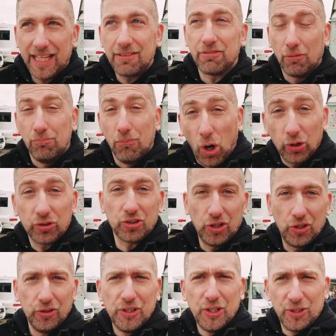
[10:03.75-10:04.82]
even more
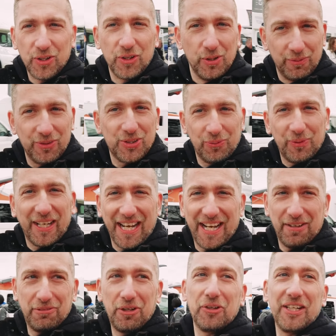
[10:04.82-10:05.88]
so than the ones that we
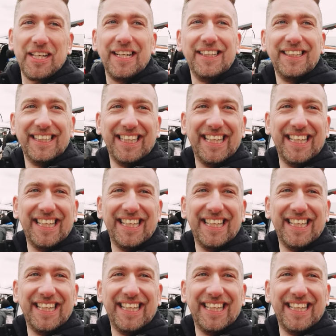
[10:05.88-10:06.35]
can't afford here.